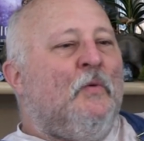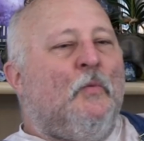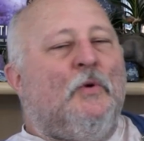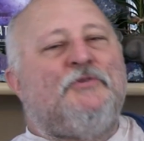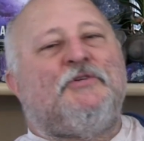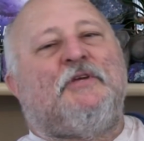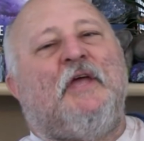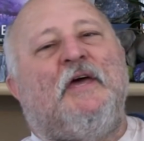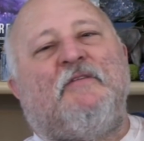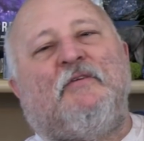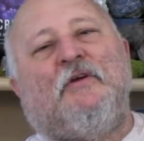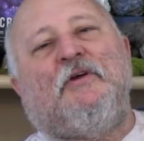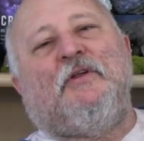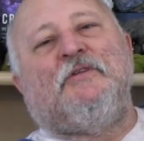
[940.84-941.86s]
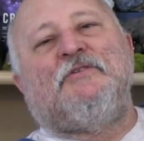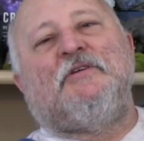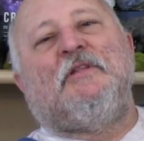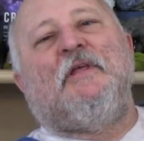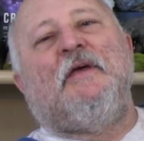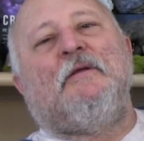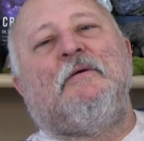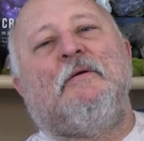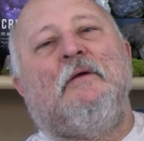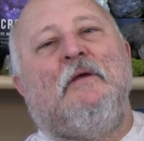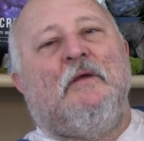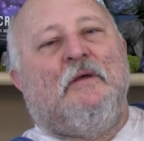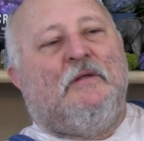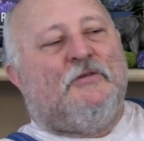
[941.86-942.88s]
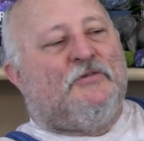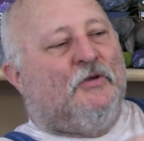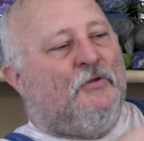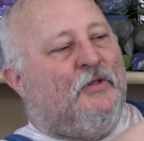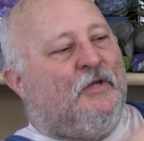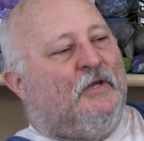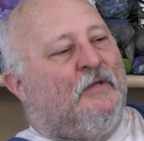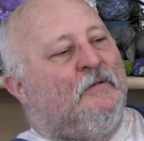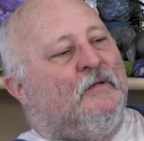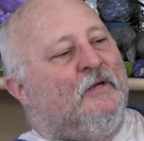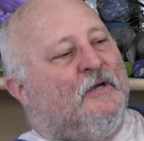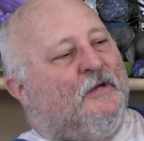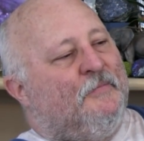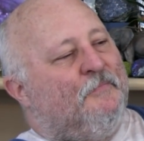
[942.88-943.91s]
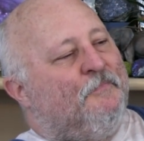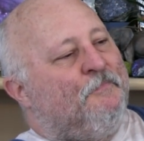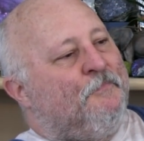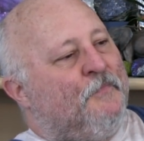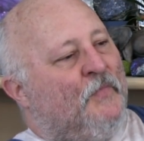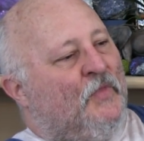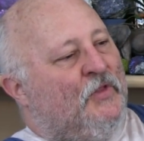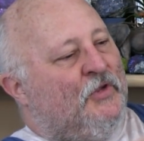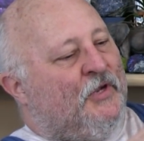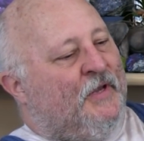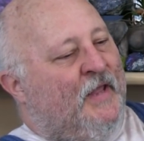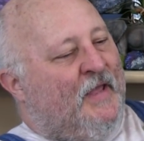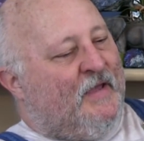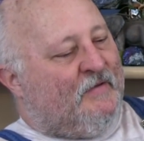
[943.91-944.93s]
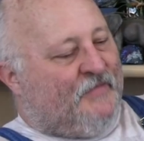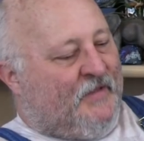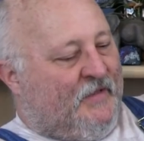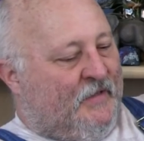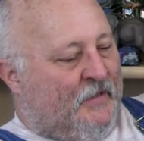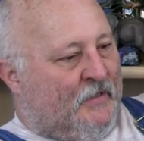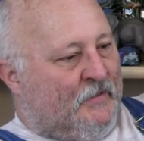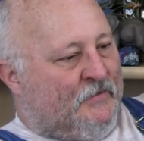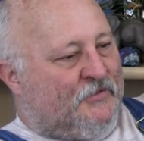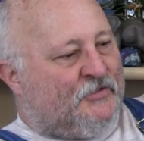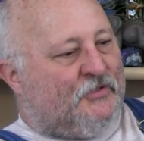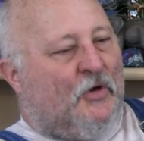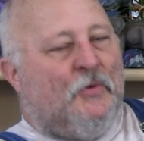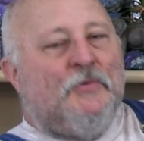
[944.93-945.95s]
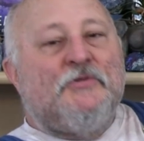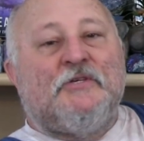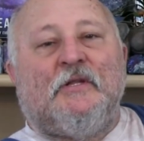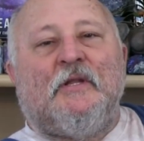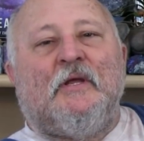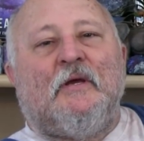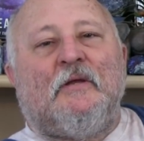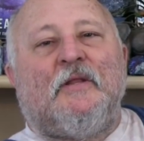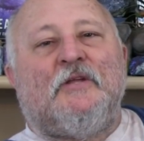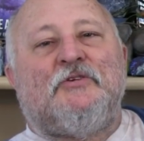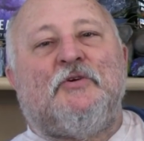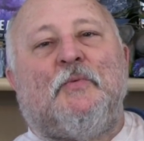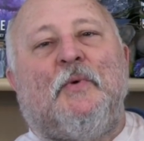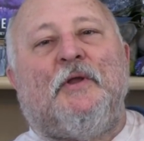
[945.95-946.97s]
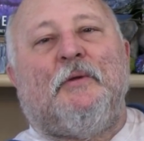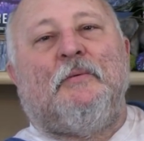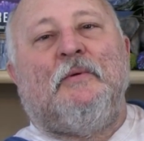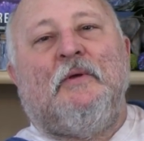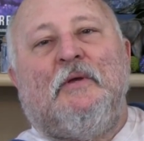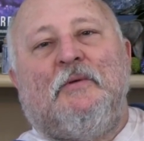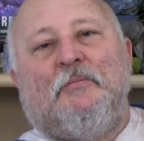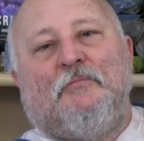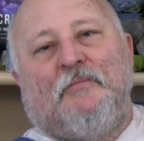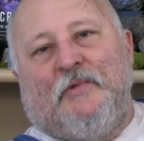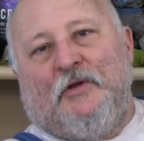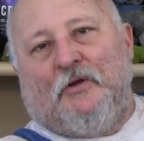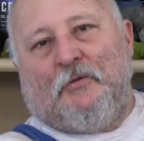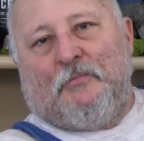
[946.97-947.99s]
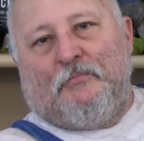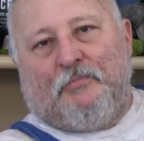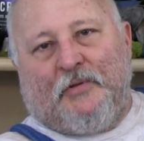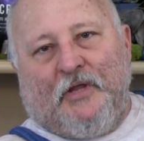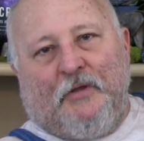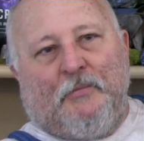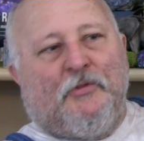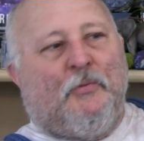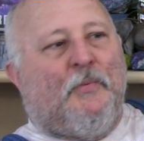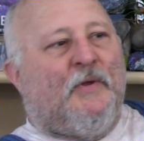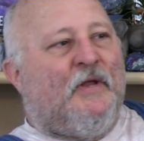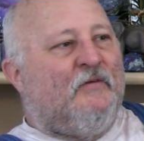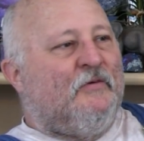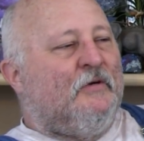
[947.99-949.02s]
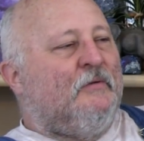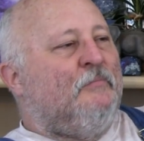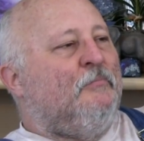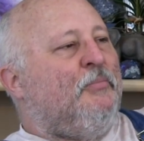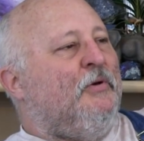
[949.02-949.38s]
Wood's kind of a good insulator, so you can um, you can have the uh, stones in there that you want to you know play with whatever.